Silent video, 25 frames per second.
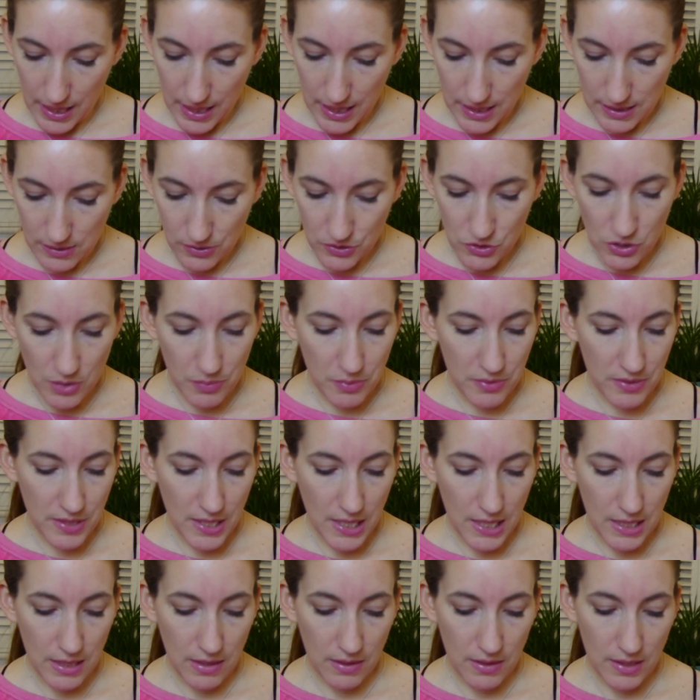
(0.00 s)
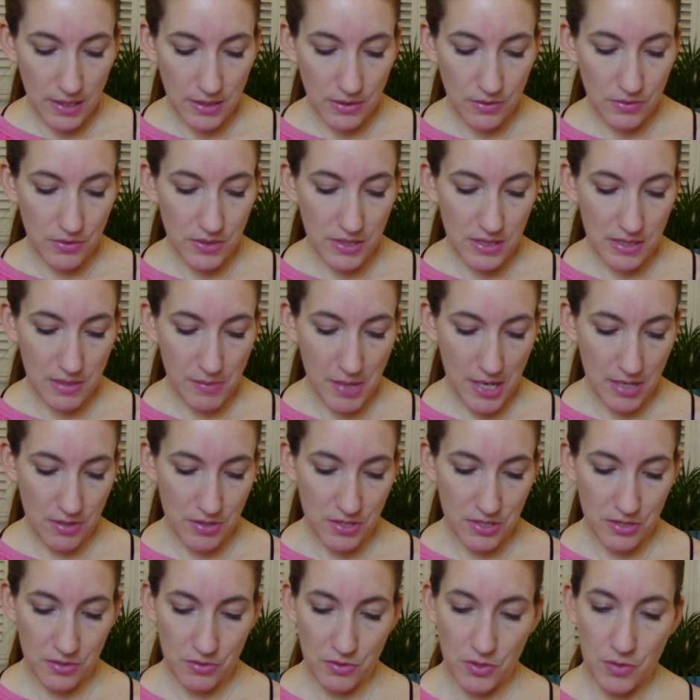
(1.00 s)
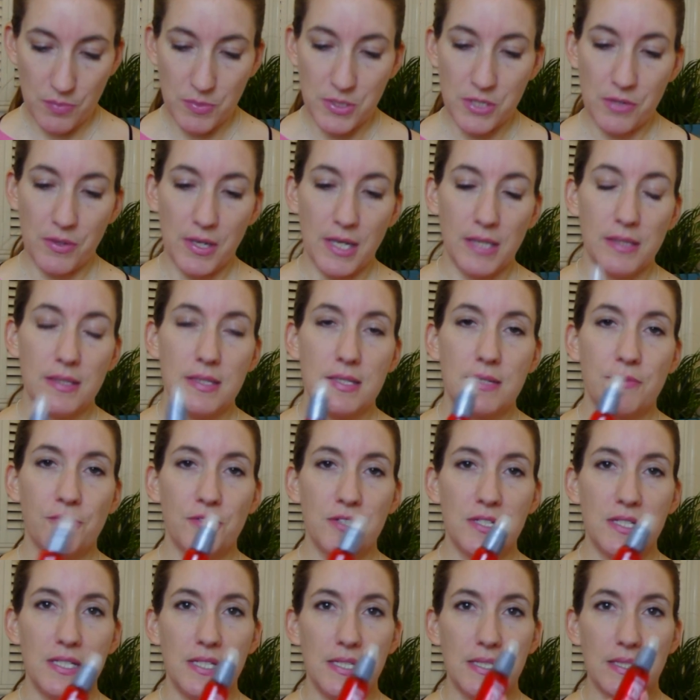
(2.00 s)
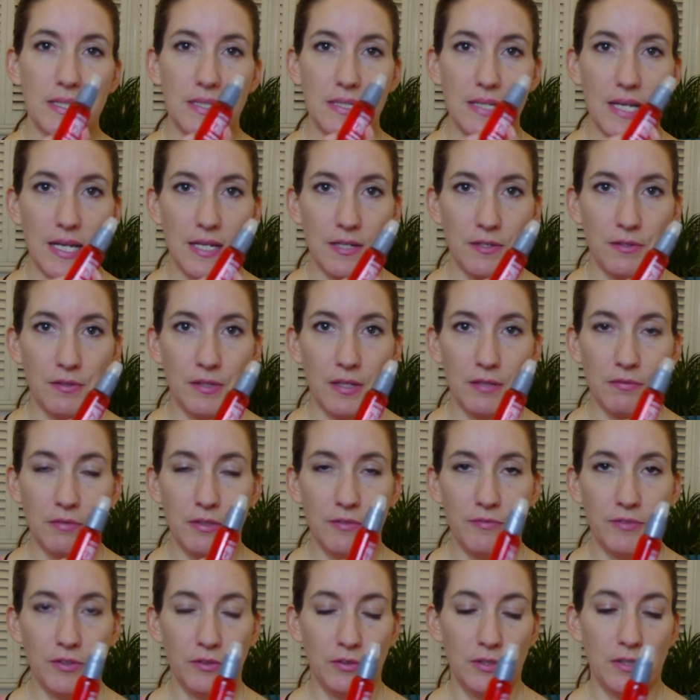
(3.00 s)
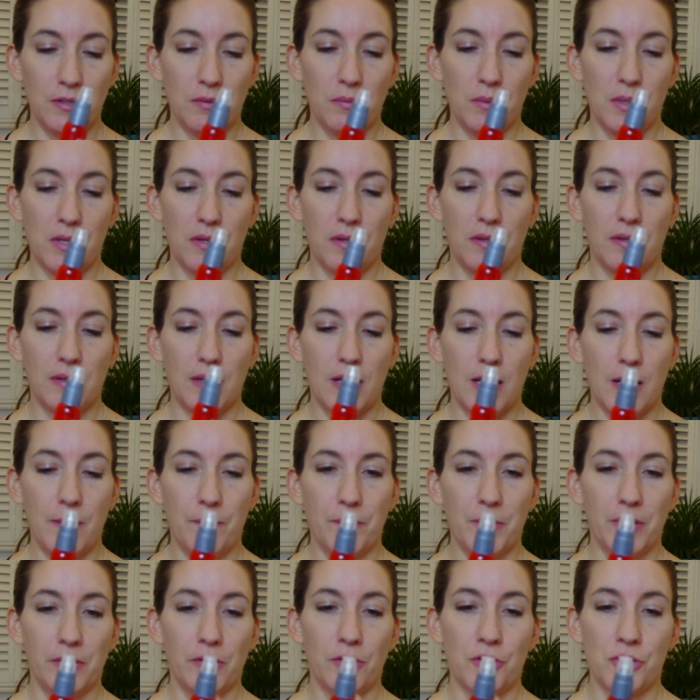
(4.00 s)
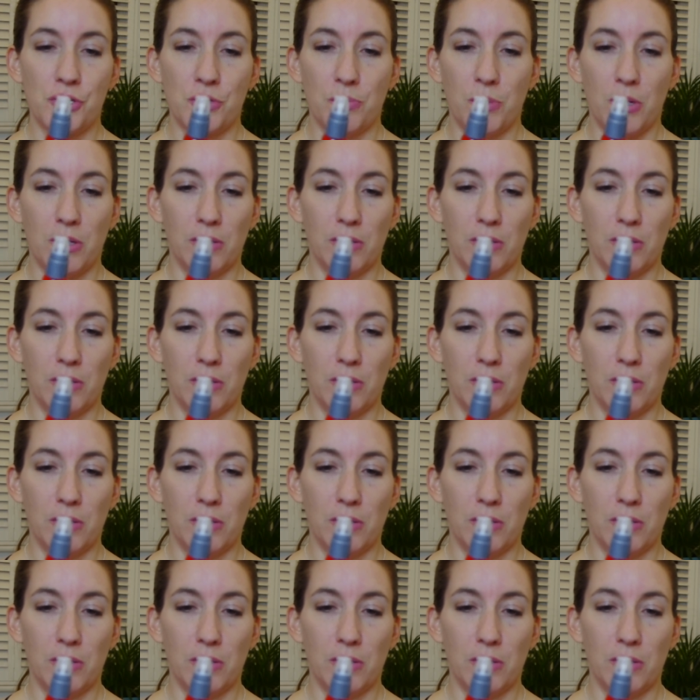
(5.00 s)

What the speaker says: And on top of that, I used some hair serum. So I had this Frizzies container, and I refilled it with a larger